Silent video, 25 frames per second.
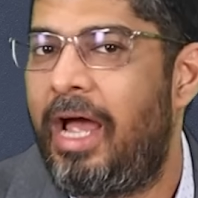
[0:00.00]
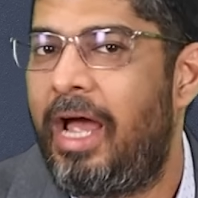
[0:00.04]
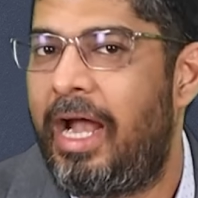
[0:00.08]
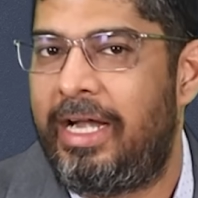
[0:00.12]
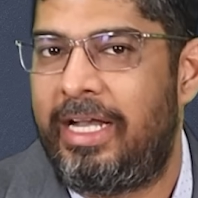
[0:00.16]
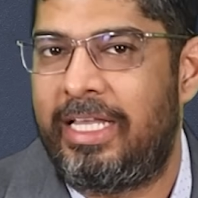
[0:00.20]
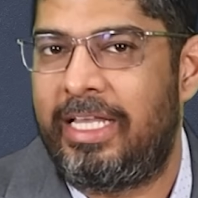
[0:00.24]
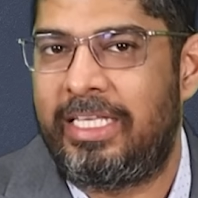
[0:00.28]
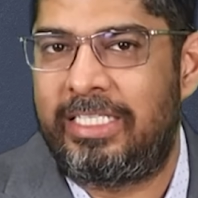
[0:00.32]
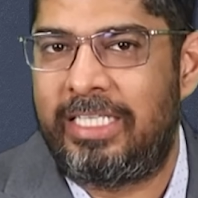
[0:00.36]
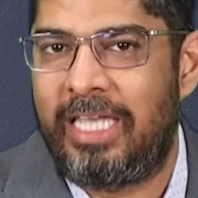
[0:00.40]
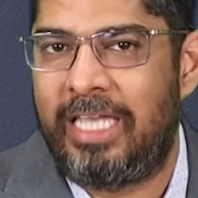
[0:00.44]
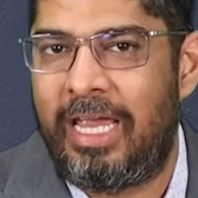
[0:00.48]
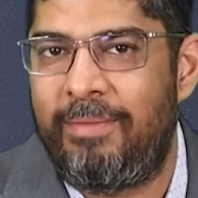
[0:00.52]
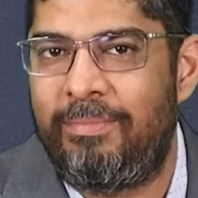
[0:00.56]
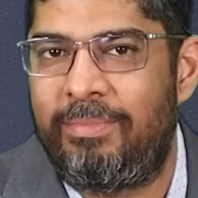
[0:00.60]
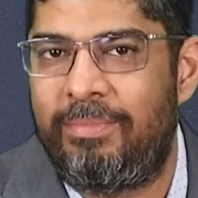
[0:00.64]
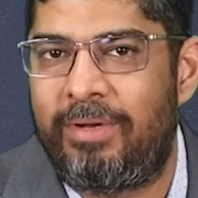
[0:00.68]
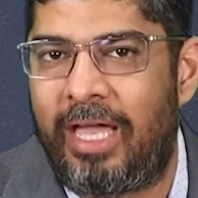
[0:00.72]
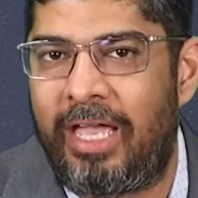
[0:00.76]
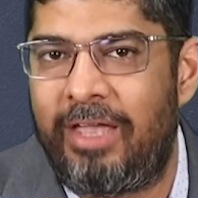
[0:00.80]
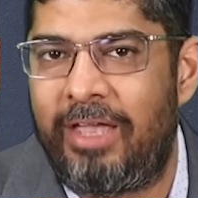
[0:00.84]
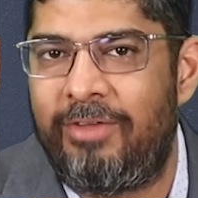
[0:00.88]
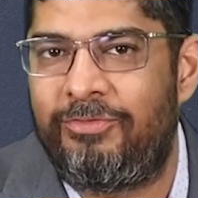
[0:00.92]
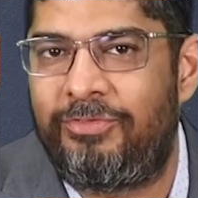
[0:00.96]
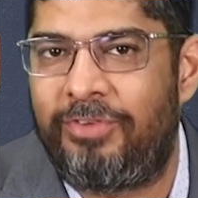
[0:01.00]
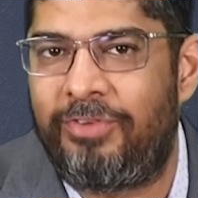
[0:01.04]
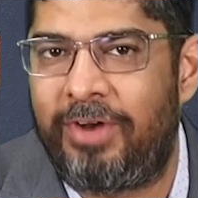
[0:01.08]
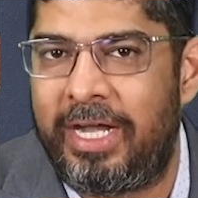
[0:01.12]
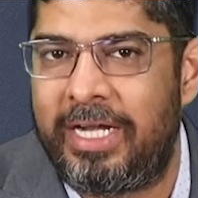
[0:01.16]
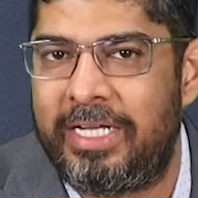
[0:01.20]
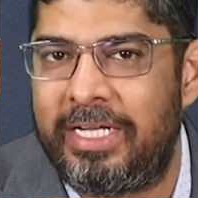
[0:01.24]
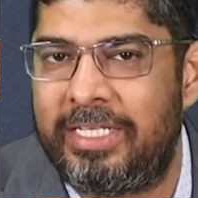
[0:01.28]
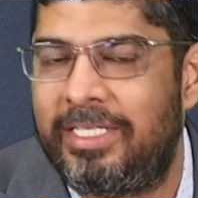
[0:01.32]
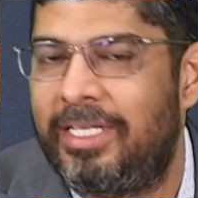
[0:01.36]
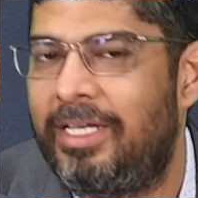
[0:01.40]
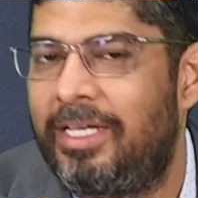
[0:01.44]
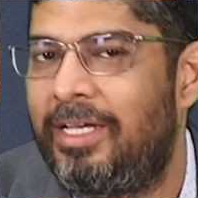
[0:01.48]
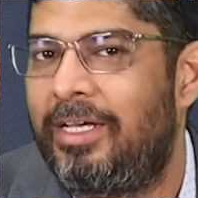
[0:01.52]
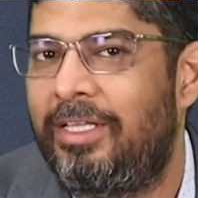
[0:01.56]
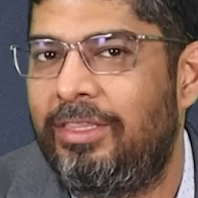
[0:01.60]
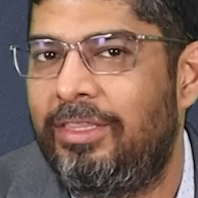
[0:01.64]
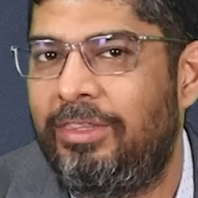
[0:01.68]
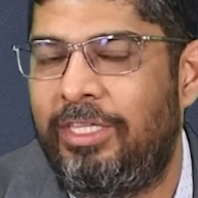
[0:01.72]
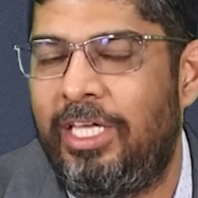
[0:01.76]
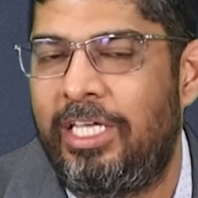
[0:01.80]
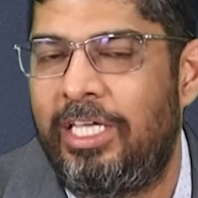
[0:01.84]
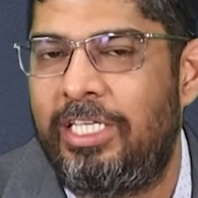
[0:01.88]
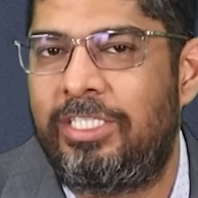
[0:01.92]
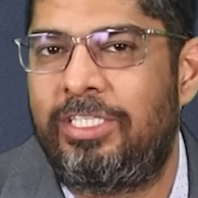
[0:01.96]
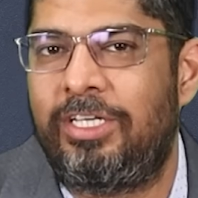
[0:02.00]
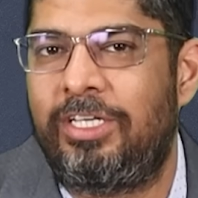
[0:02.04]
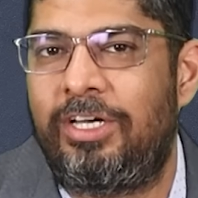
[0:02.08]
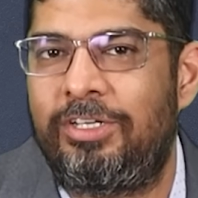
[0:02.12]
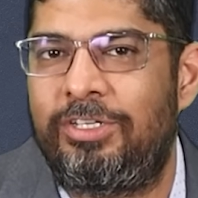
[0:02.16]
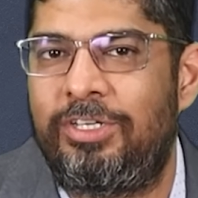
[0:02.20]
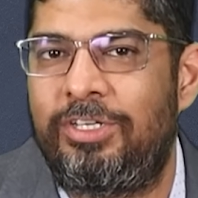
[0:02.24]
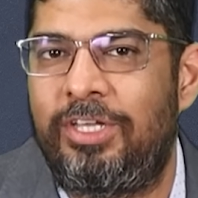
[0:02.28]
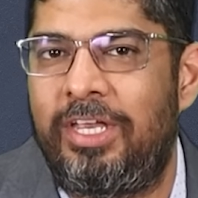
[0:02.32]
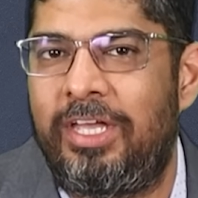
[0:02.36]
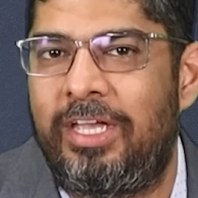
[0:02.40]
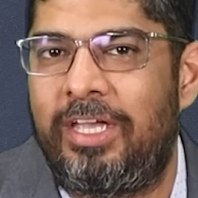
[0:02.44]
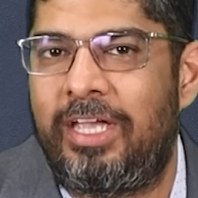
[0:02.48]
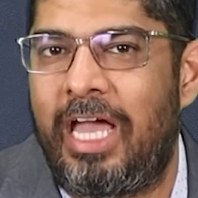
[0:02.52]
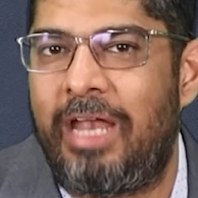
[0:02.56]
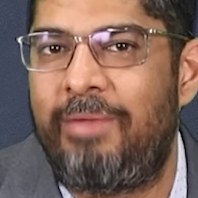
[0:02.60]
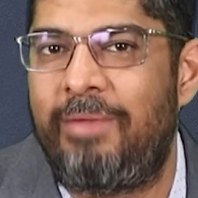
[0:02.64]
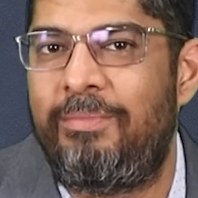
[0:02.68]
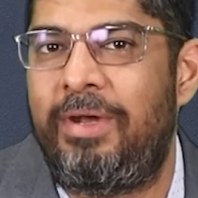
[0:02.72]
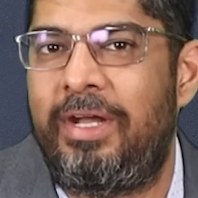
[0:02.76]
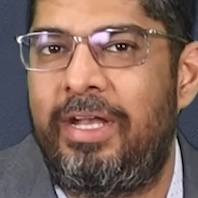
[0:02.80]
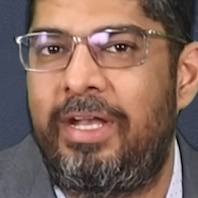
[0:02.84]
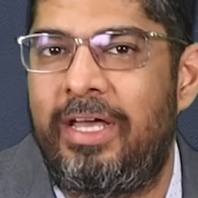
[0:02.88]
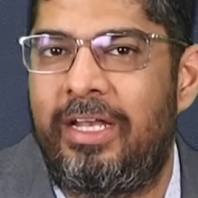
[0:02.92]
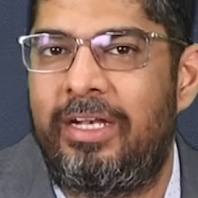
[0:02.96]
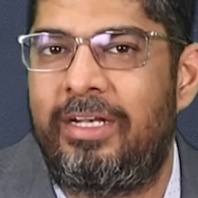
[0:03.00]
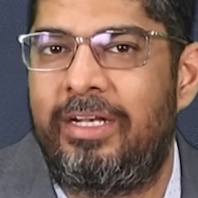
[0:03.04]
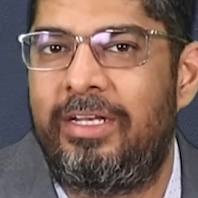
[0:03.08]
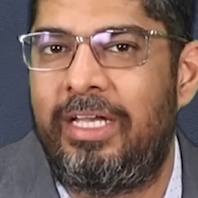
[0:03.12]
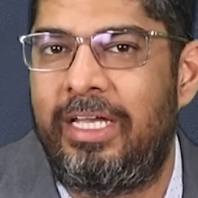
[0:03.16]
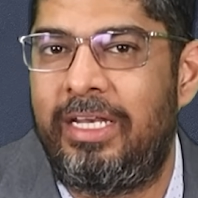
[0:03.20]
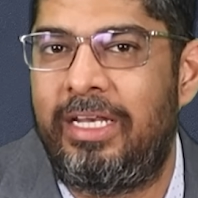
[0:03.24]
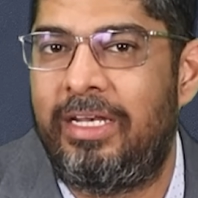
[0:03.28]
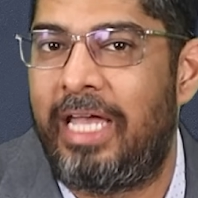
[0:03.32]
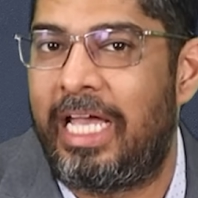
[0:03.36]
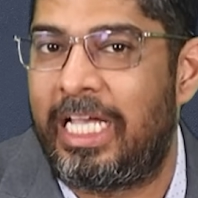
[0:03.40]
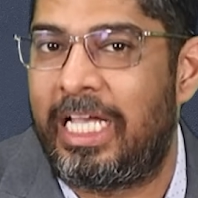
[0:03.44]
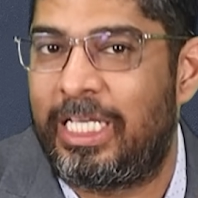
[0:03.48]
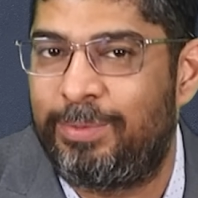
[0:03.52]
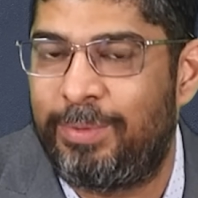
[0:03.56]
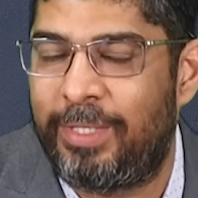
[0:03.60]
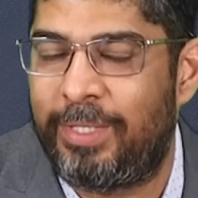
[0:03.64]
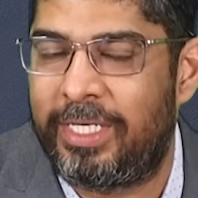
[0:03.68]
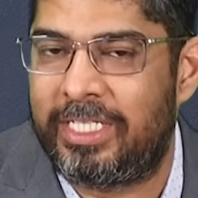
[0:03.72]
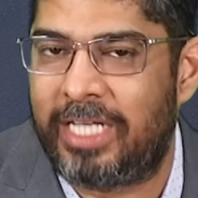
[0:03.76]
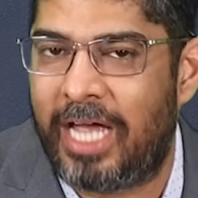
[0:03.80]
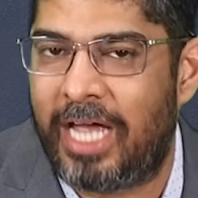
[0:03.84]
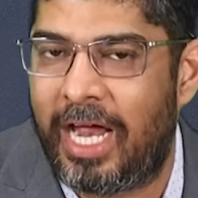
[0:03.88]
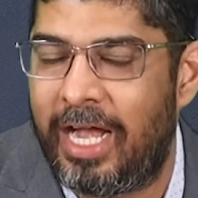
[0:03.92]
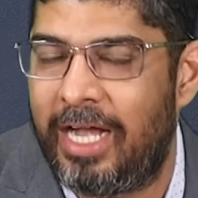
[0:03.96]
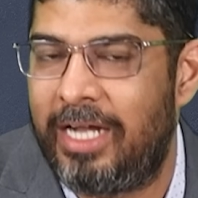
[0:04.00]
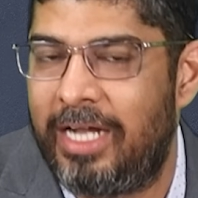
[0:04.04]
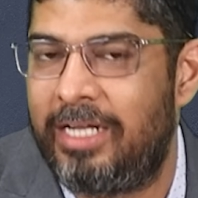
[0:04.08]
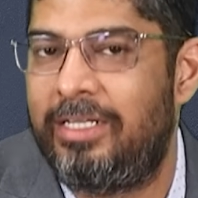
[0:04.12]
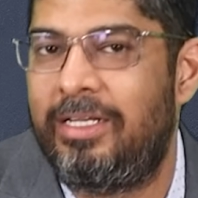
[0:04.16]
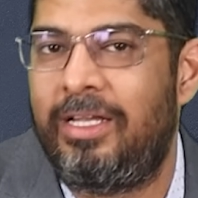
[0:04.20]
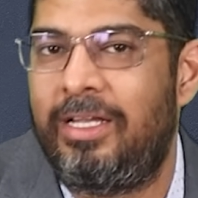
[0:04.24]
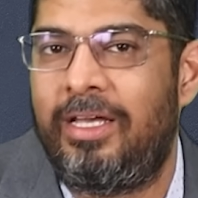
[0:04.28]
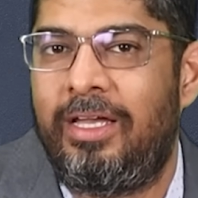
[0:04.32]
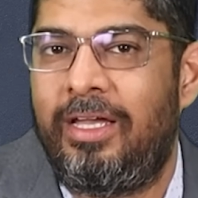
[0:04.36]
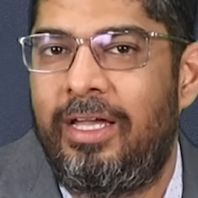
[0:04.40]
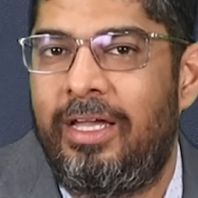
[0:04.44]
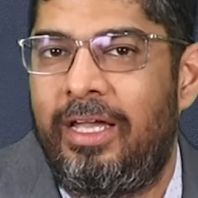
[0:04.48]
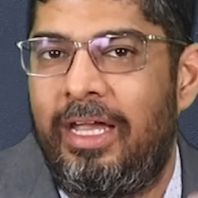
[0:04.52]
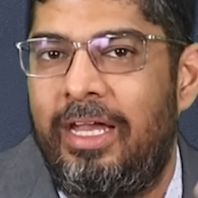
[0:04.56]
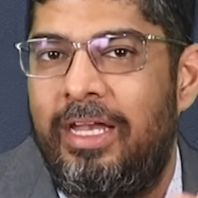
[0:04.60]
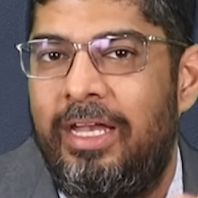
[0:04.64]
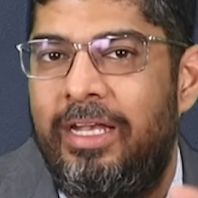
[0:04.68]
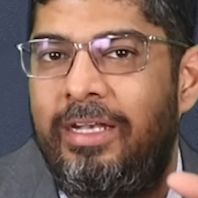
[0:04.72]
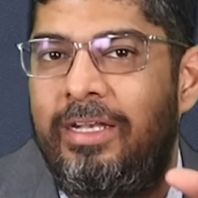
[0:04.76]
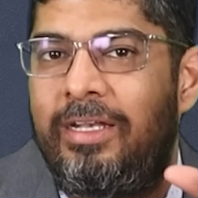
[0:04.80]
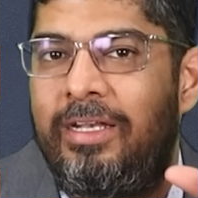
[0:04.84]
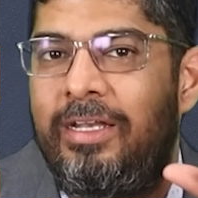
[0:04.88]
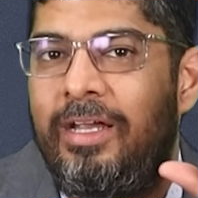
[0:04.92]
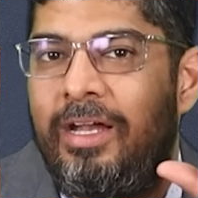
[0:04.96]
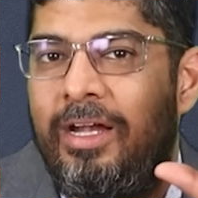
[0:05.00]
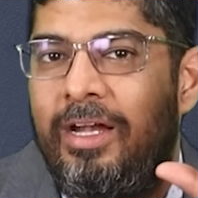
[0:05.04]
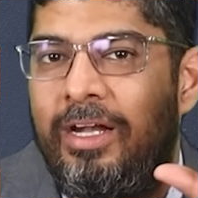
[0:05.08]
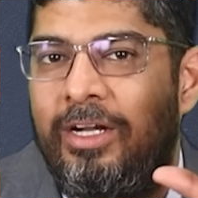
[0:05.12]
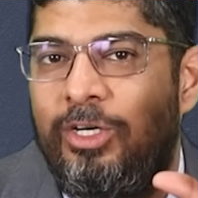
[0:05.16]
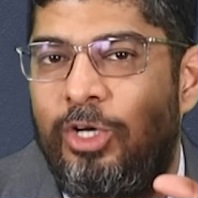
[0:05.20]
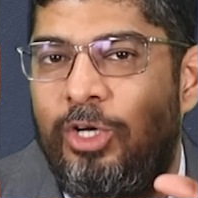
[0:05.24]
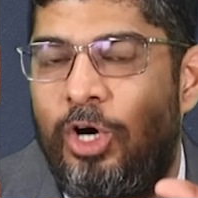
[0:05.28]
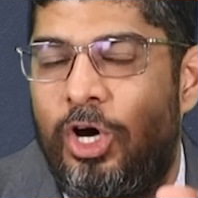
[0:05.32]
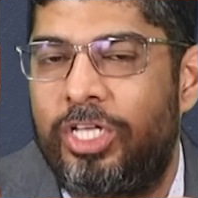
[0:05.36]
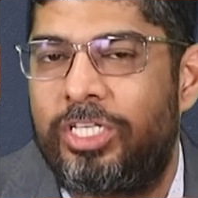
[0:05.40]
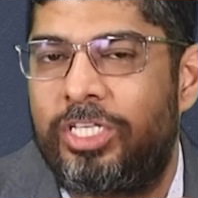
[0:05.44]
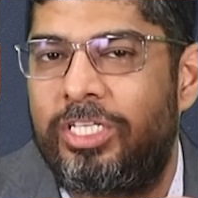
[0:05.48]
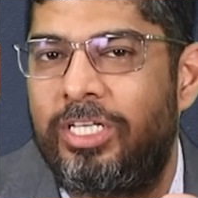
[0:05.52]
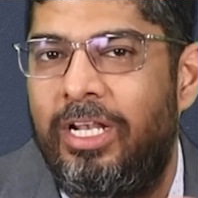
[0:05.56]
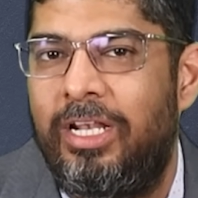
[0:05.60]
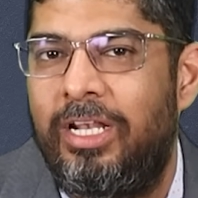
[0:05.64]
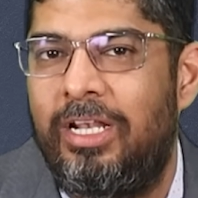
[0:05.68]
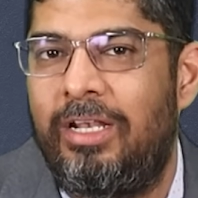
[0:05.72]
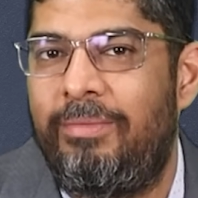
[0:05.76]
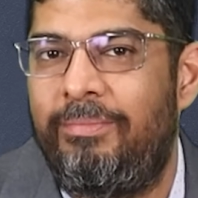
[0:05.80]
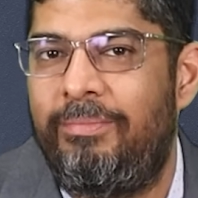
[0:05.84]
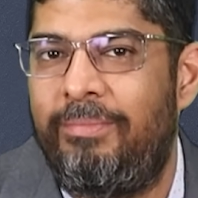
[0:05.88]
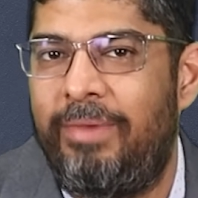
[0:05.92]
At the same time, friends, this surgery can be done in expert's hand in dorsal,